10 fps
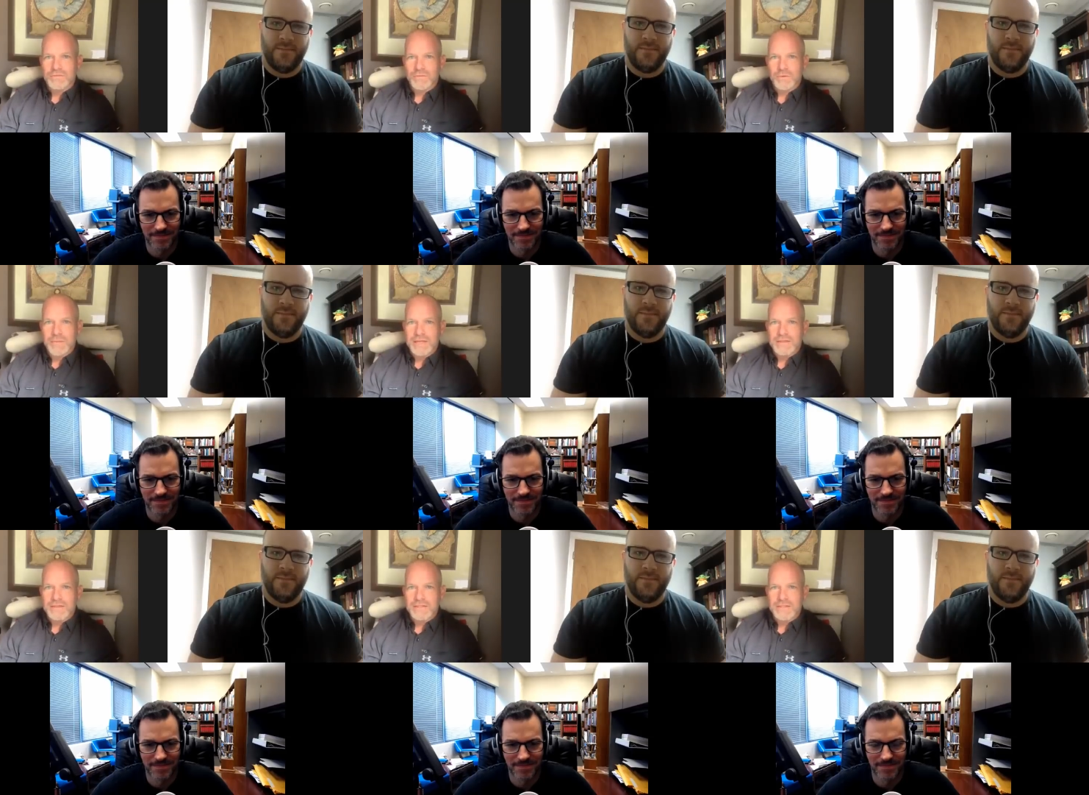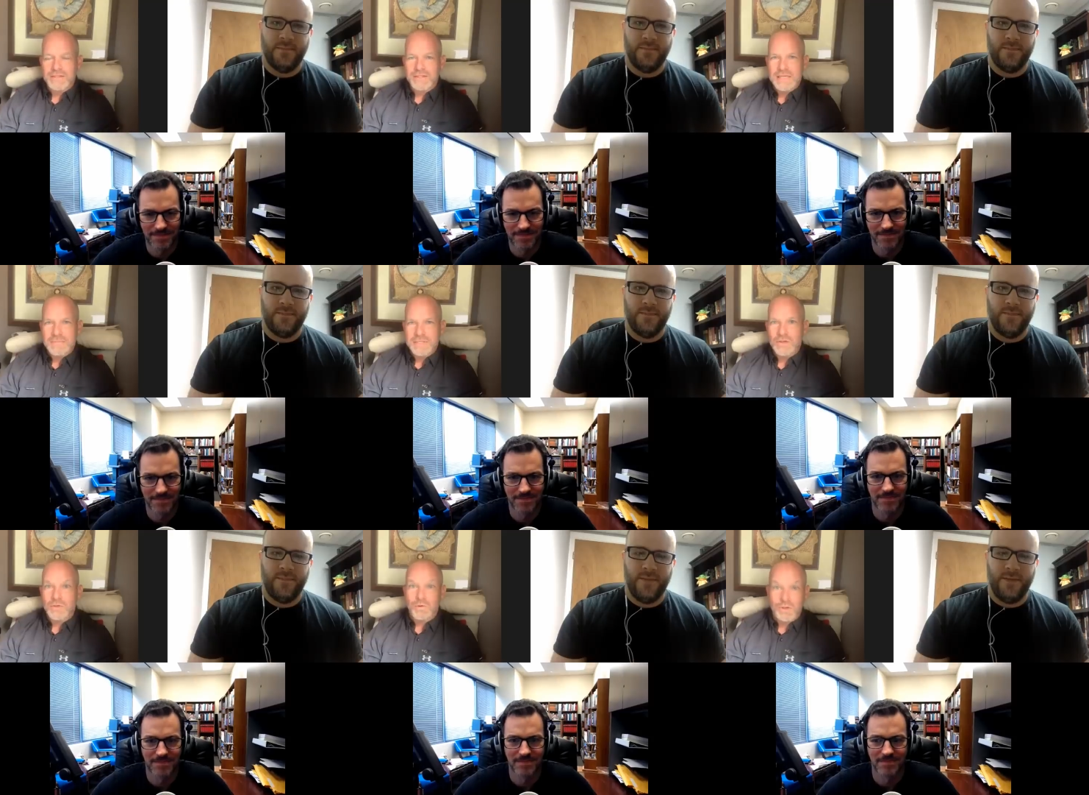Speaker 1: for making this this
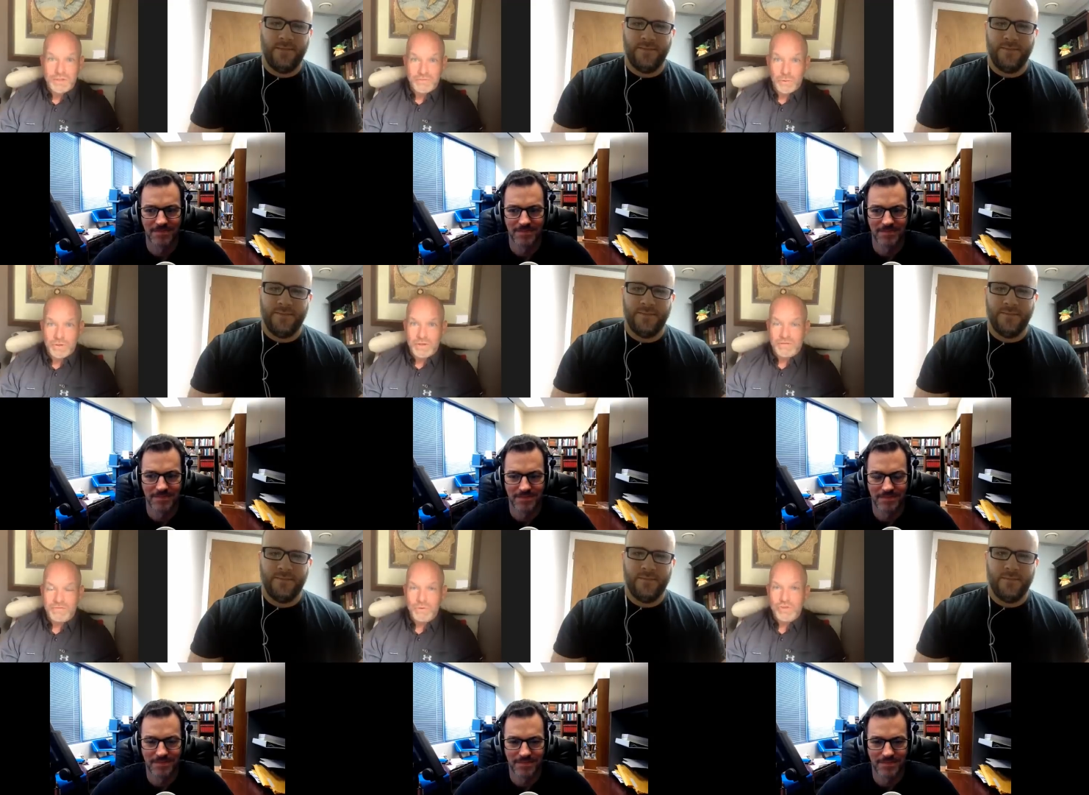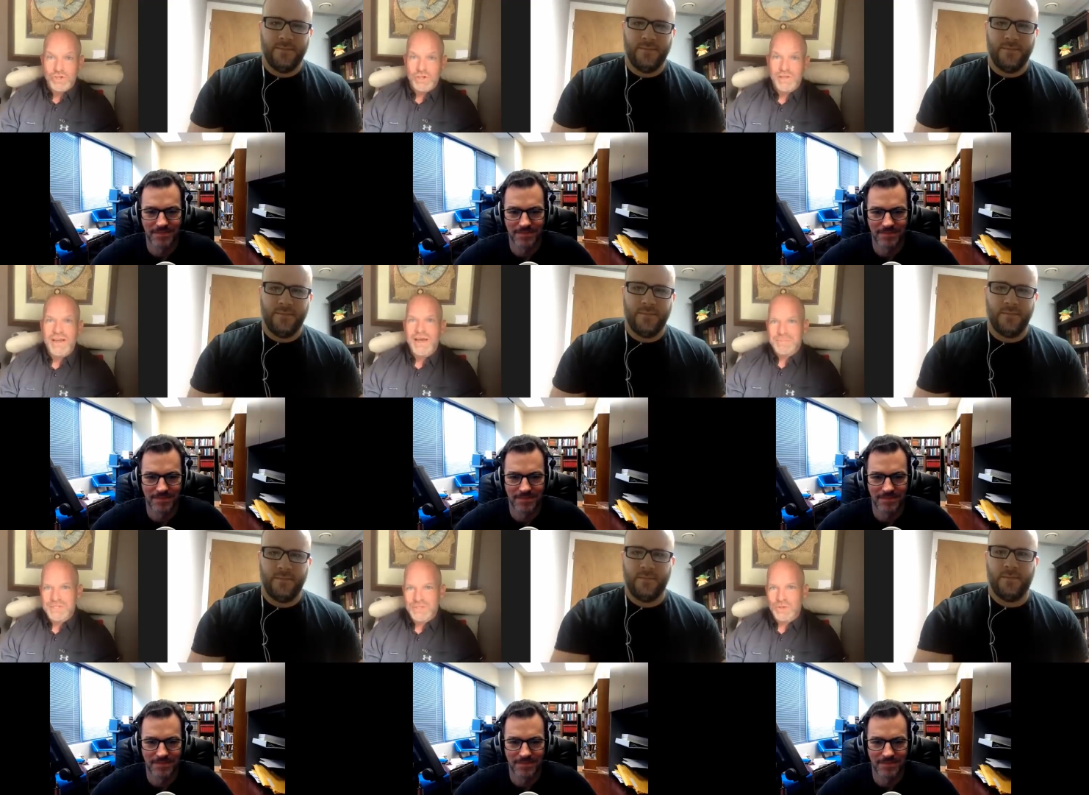episode, and we're looking forward to the future
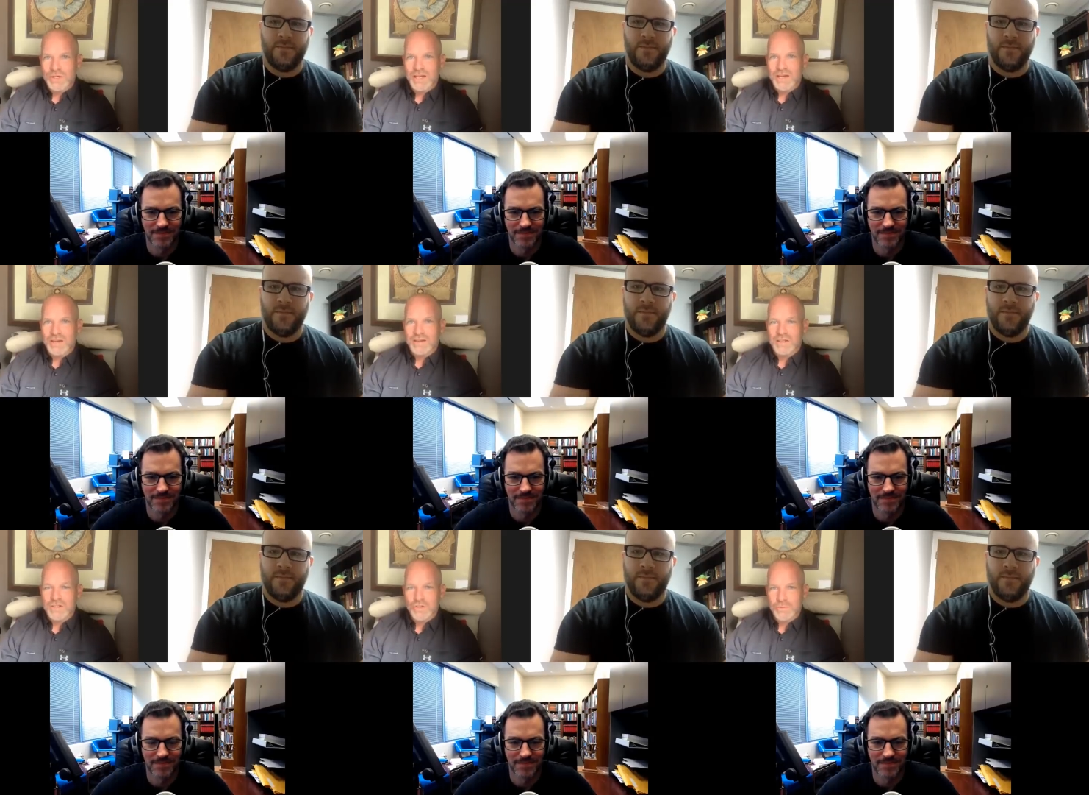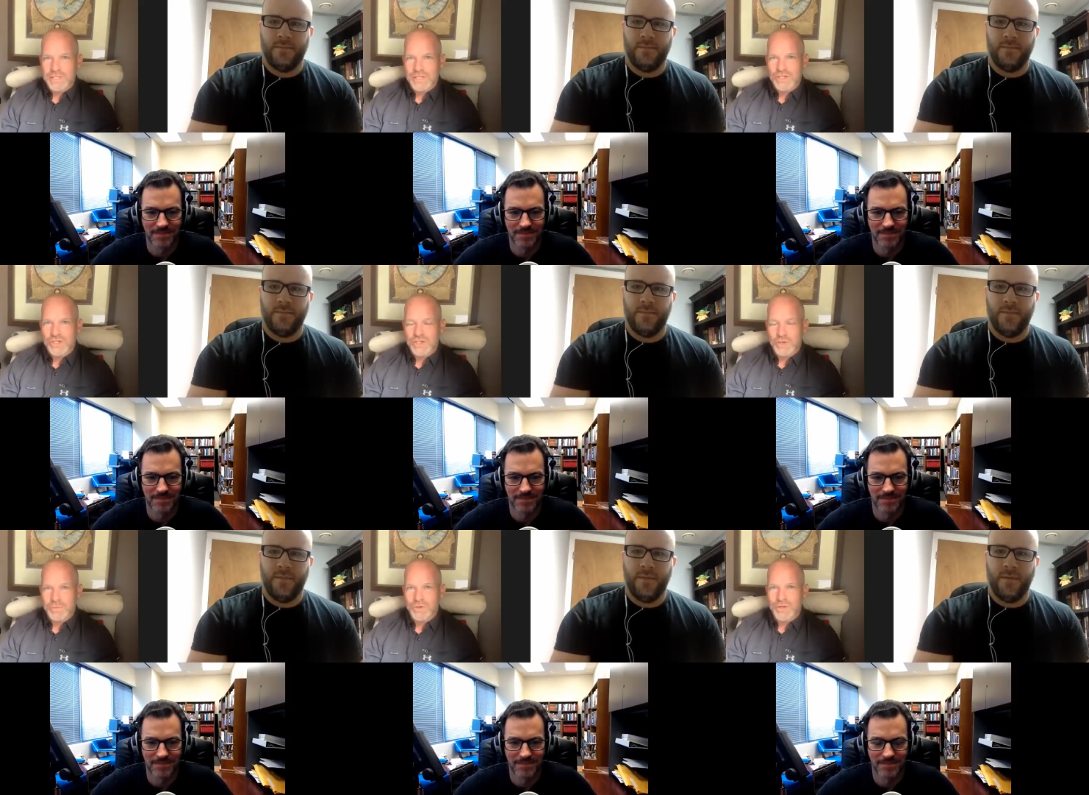episode on interpretation and
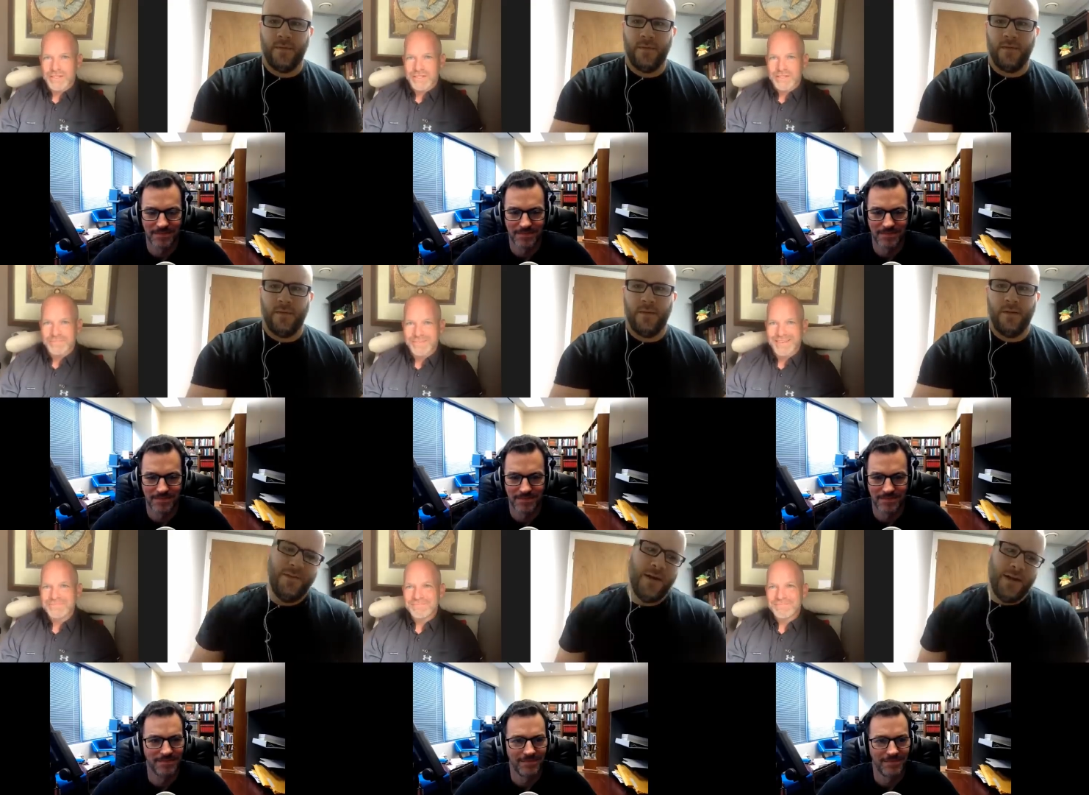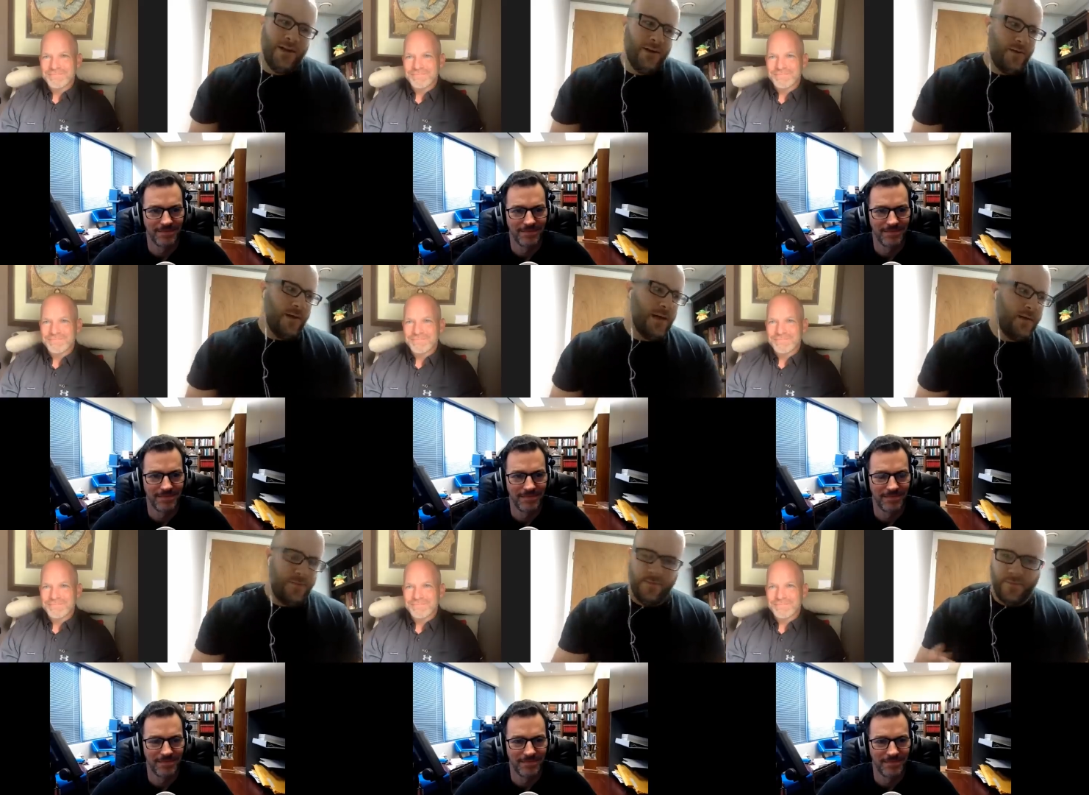
Speaker 2: hermeneutics. If you want to hear
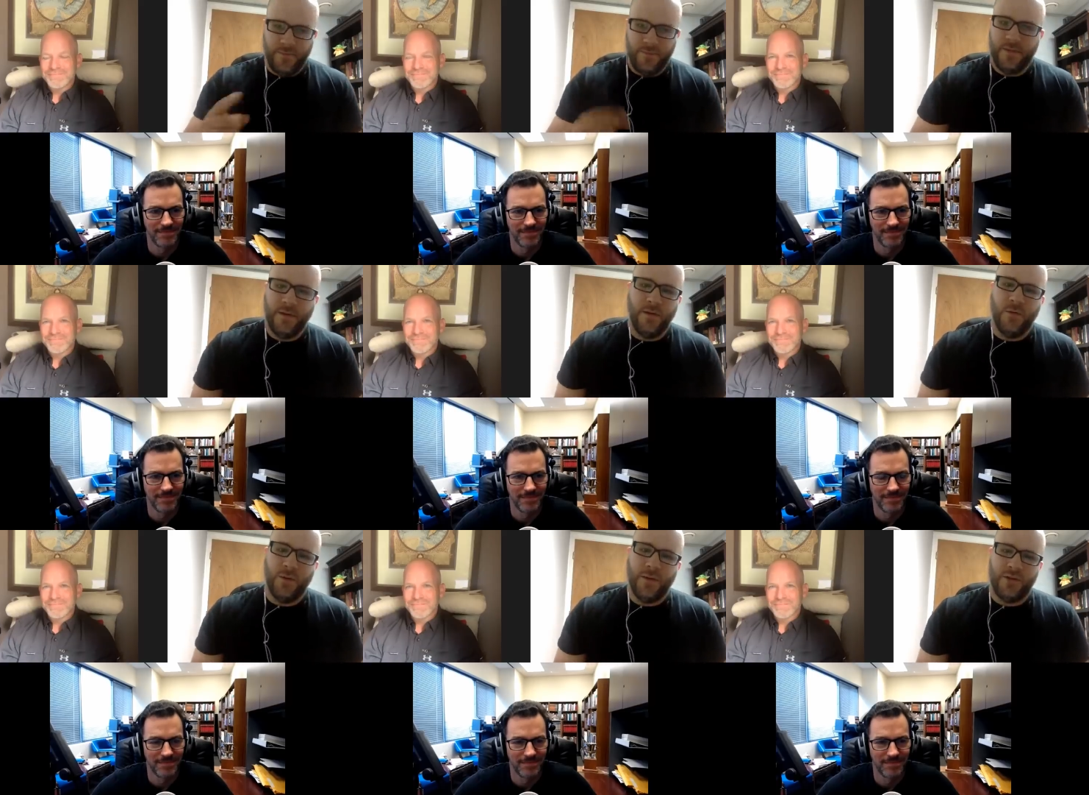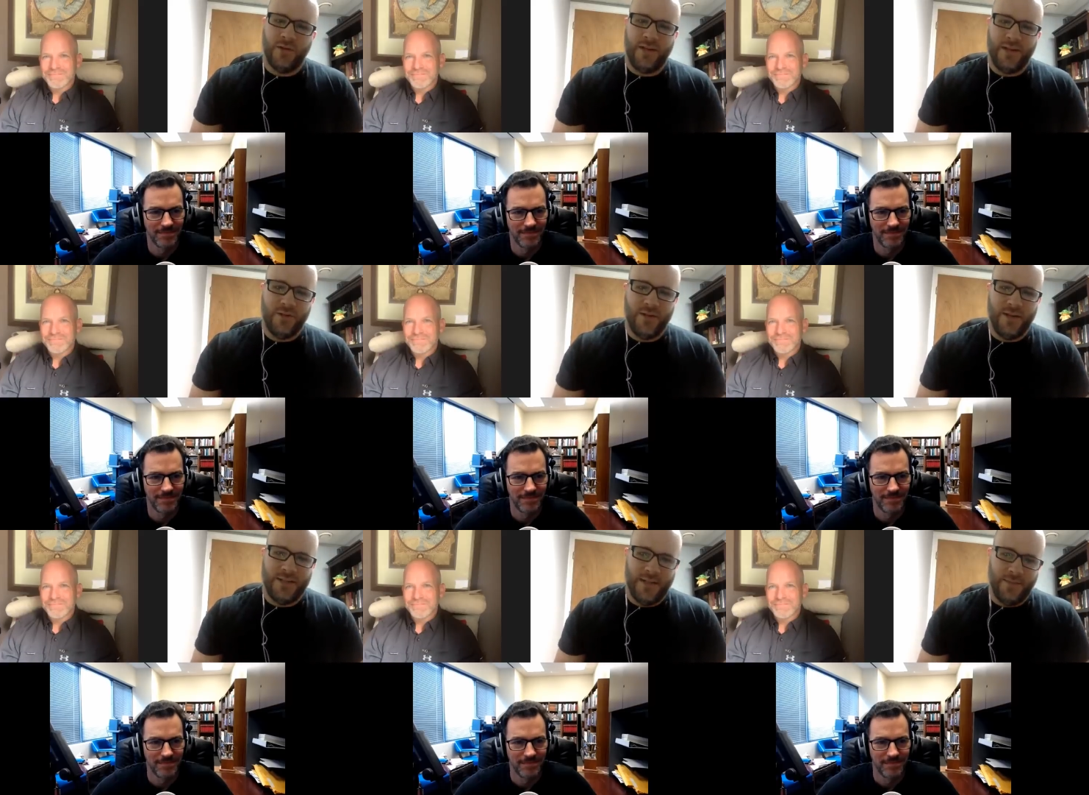uh, learn more about Trinity,
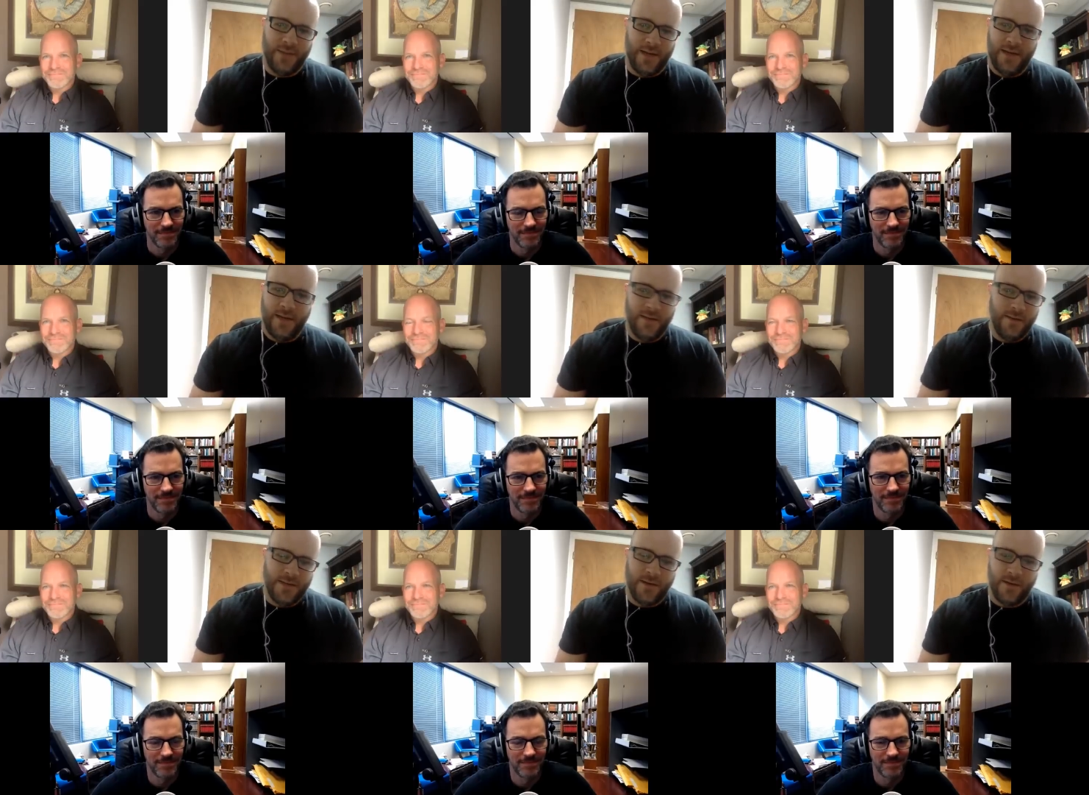trinitysem.edu. Is that